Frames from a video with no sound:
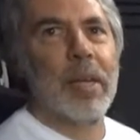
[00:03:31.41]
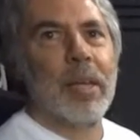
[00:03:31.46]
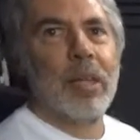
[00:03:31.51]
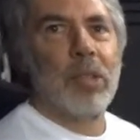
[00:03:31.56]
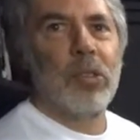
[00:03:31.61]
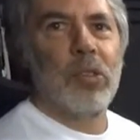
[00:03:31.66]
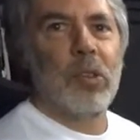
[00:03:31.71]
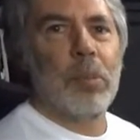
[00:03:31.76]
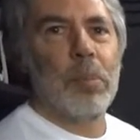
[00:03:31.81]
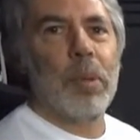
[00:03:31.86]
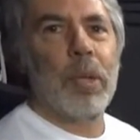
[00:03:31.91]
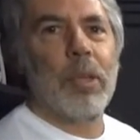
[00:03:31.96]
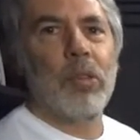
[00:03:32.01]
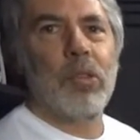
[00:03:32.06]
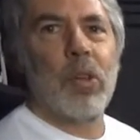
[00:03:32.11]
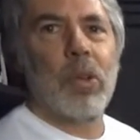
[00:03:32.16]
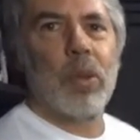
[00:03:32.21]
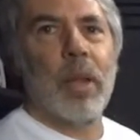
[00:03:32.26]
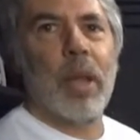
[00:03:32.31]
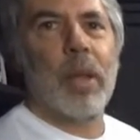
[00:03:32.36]
simply
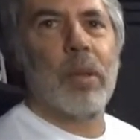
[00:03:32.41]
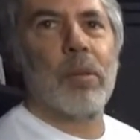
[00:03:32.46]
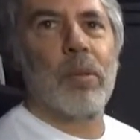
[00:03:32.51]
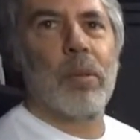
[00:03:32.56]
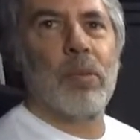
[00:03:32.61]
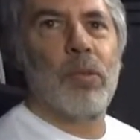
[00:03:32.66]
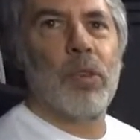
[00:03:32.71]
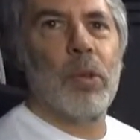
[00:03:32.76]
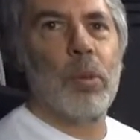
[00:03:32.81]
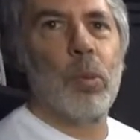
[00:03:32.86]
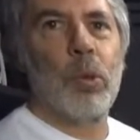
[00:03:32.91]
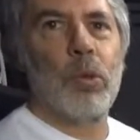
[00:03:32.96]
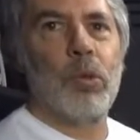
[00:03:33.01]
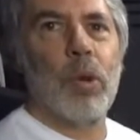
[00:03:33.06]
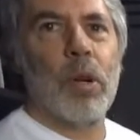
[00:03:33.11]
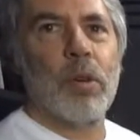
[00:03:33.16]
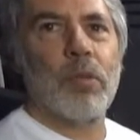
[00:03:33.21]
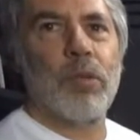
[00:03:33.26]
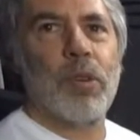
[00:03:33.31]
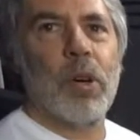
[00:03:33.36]
so that the film would
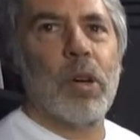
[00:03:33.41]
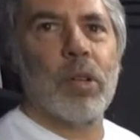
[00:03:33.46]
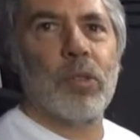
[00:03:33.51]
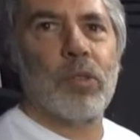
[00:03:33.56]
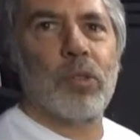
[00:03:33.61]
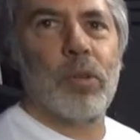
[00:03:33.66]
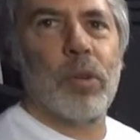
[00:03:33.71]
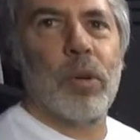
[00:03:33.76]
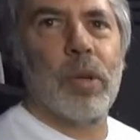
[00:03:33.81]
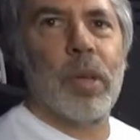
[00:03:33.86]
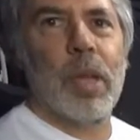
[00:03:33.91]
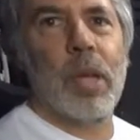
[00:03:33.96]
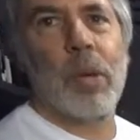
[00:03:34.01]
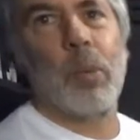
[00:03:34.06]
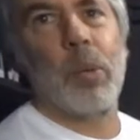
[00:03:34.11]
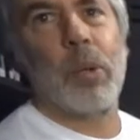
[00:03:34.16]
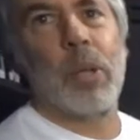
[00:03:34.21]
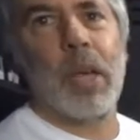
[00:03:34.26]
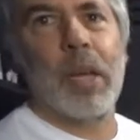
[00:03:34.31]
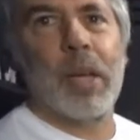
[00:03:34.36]
run faster and they
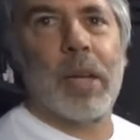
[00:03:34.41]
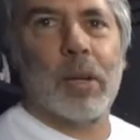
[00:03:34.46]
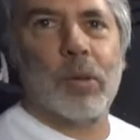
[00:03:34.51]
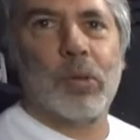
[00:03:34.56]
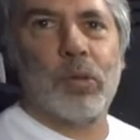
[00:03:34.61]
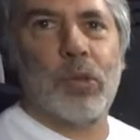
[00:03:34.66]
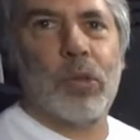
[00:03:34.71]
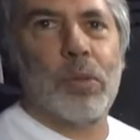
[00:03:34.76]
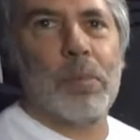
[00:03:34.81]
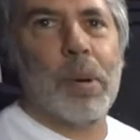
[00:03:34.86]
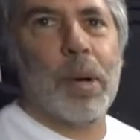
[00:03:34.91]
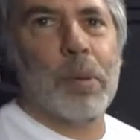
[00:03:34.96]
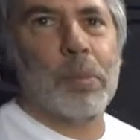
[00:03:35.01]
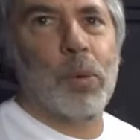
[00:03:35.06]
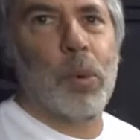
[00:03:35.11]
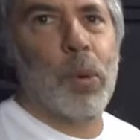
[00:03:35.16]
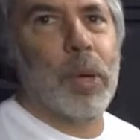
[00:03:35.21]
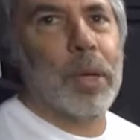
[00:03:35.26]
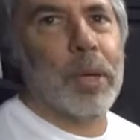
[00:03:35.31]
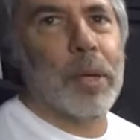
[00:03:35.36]
would get out to the pub
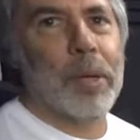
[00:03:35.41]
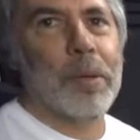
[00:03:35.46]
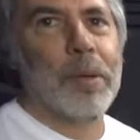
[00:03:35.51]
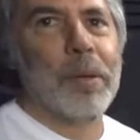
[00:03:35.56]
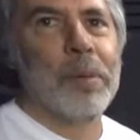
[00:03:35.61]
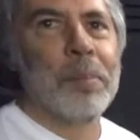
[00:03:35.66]
quicker.